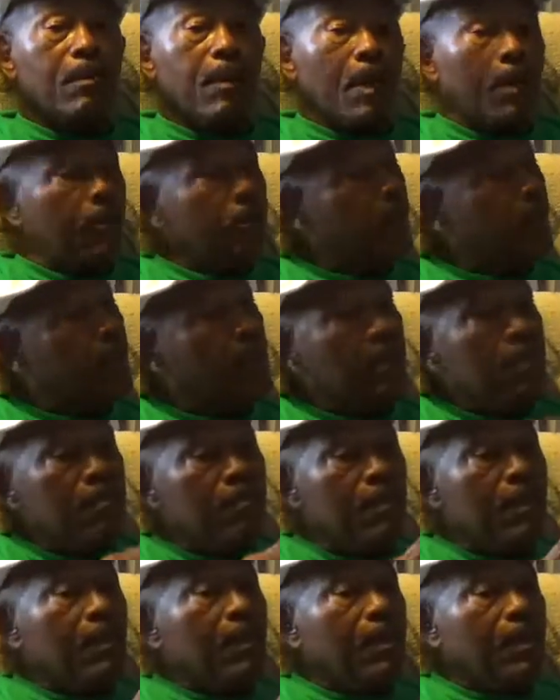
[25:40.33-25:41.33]
and
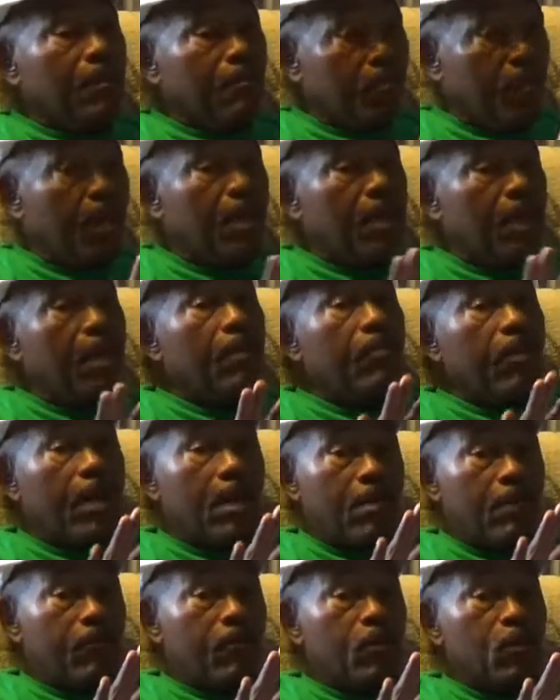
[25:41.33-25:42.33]
then they have
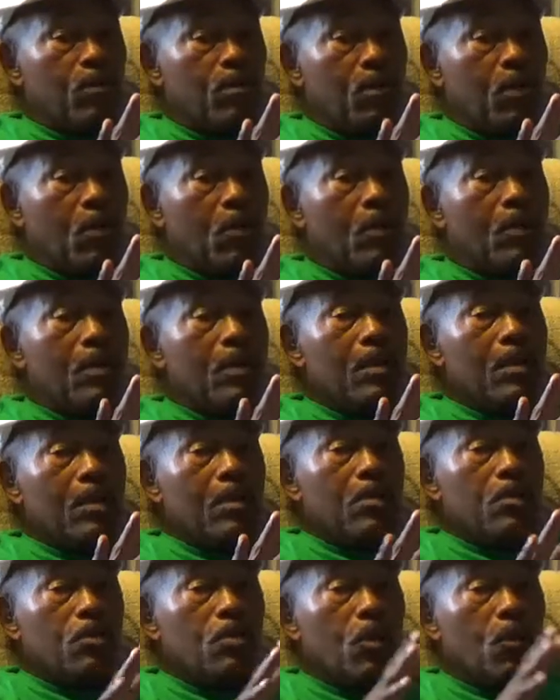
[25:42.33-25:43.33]
had a few more.
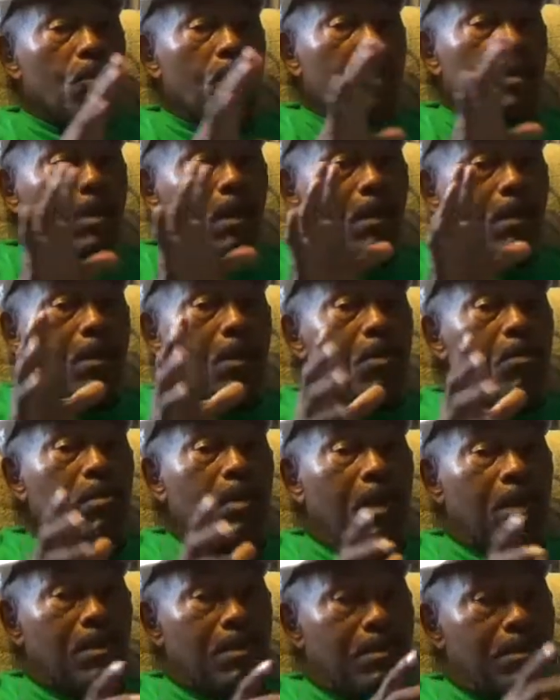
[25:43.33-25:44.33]
So we're talking
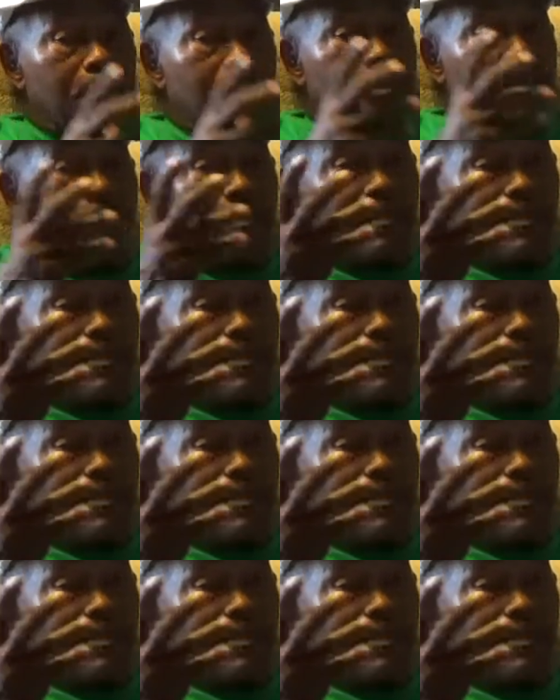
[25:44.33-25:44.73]
about a,